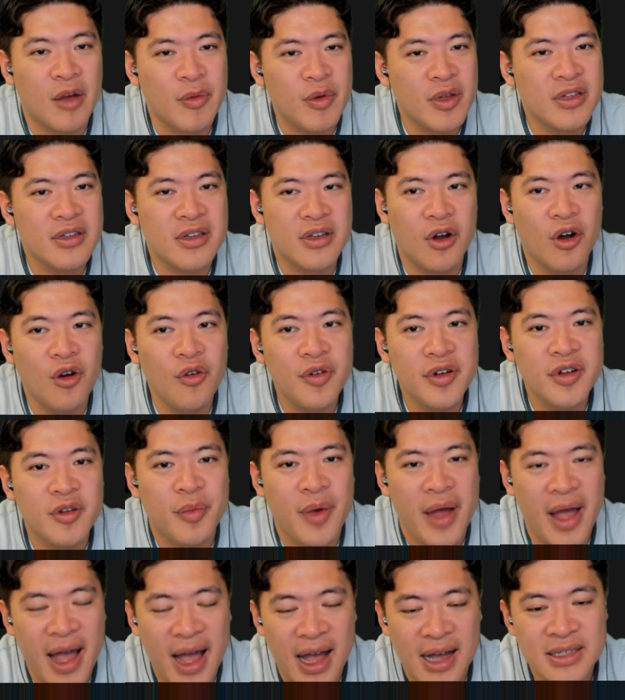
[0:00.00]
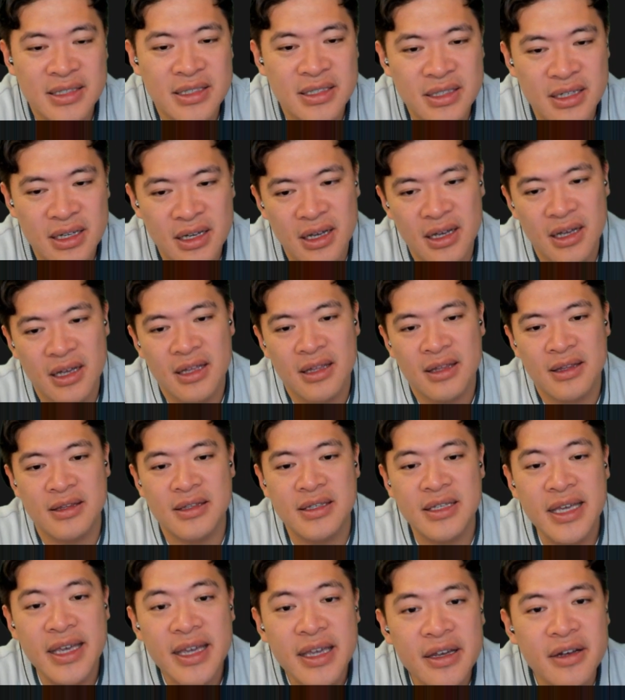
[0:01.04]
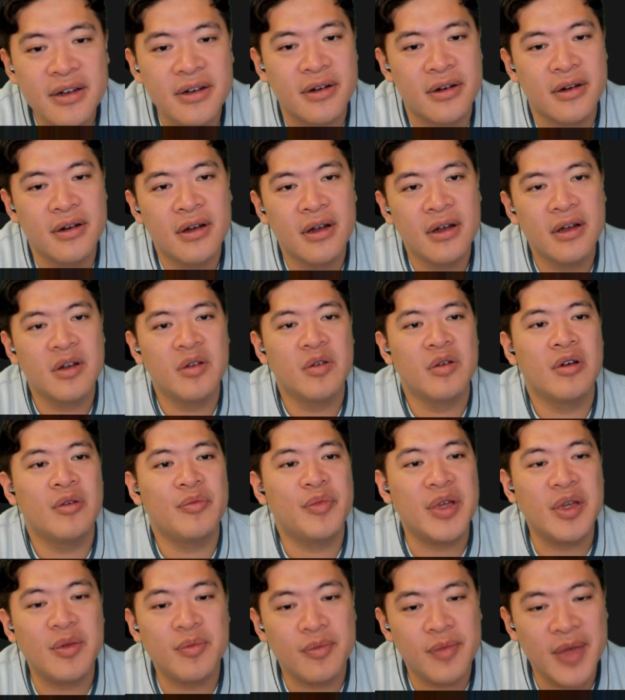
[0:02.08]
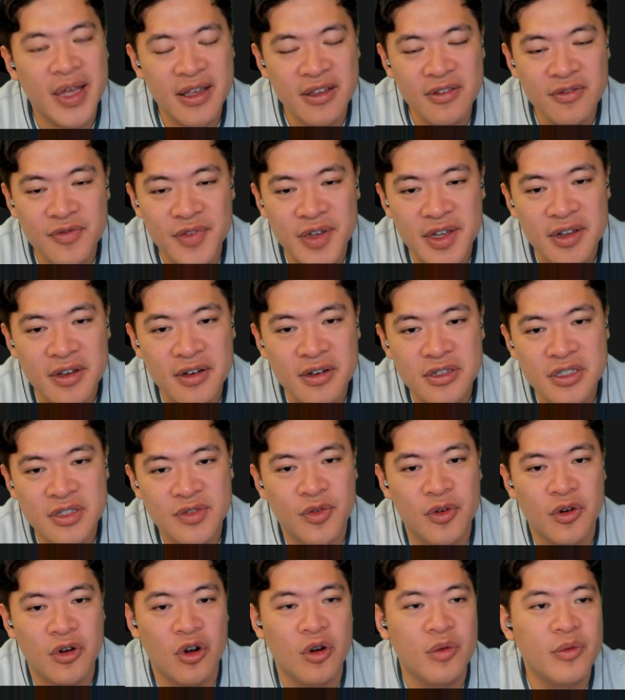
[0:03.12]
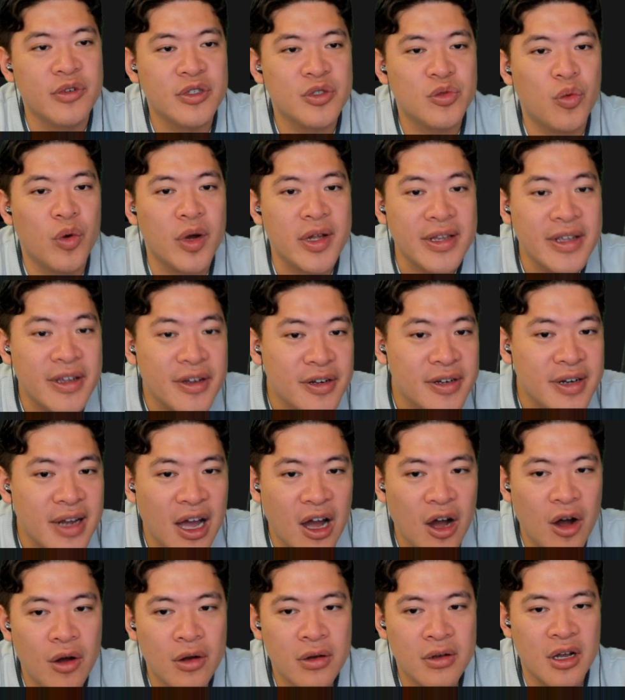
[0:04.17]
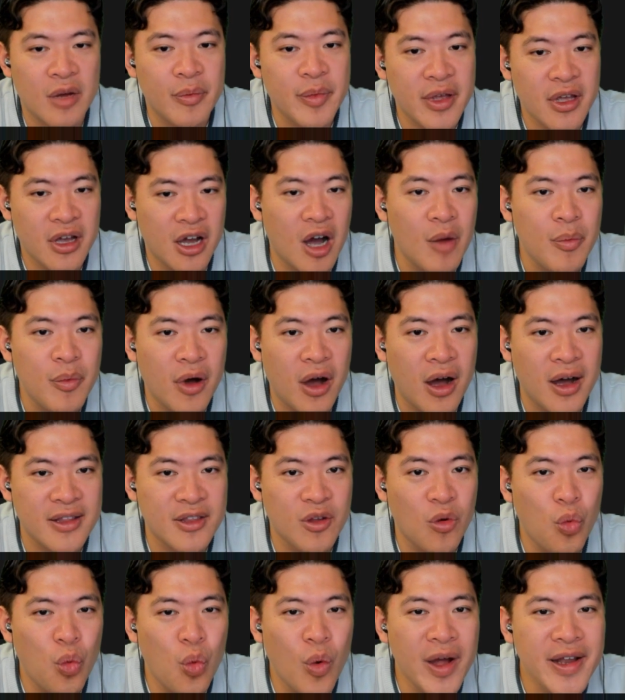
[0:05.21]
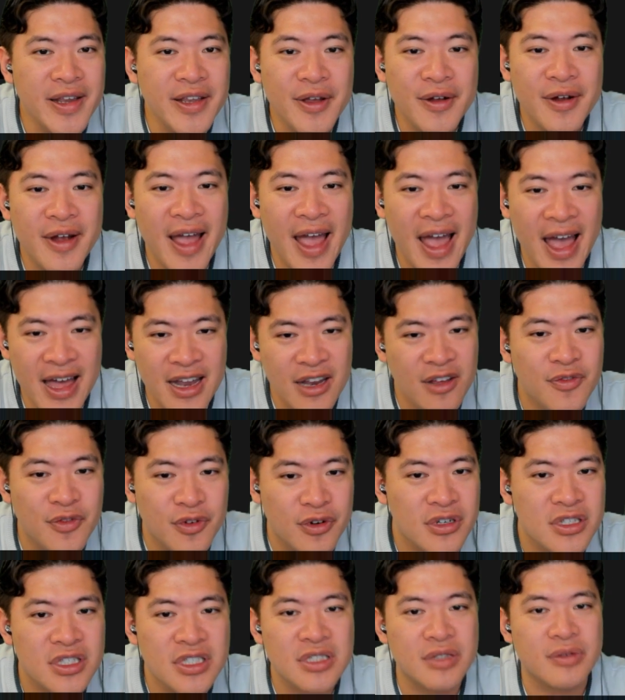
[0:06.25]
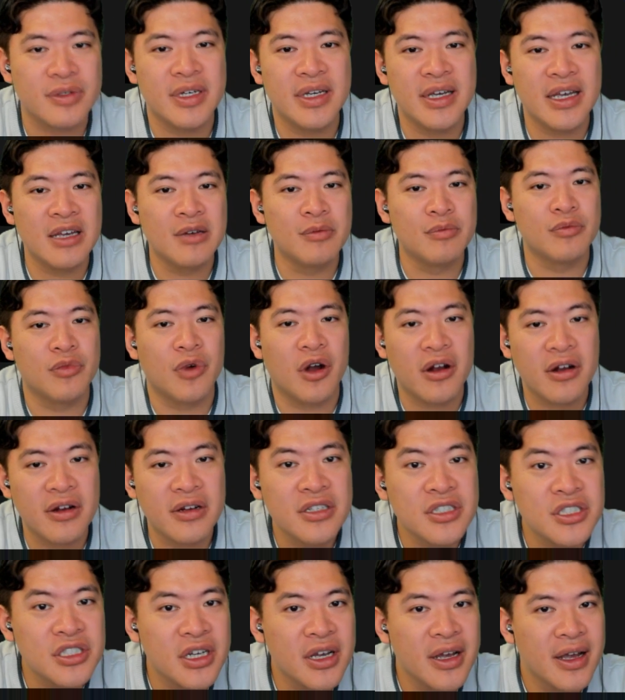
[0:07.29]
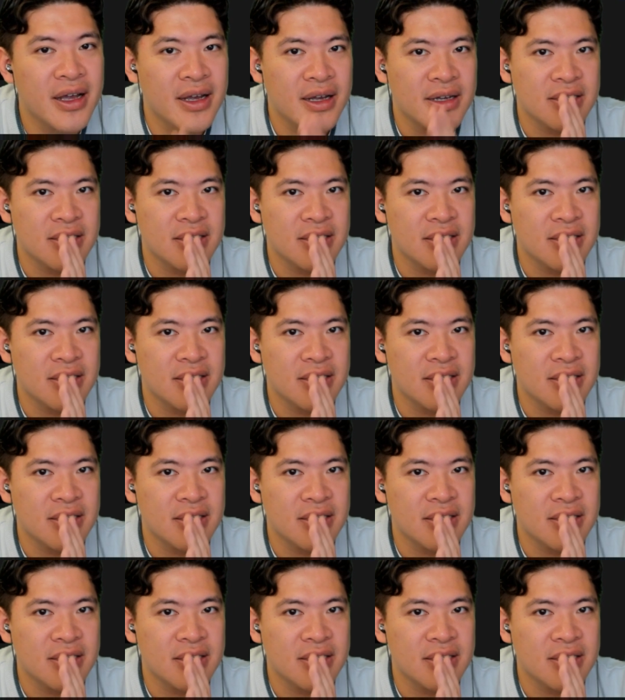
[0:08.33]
I mean, over the past year, been making videos for almost 1 year now, coming up on the 1 year anniversary in March.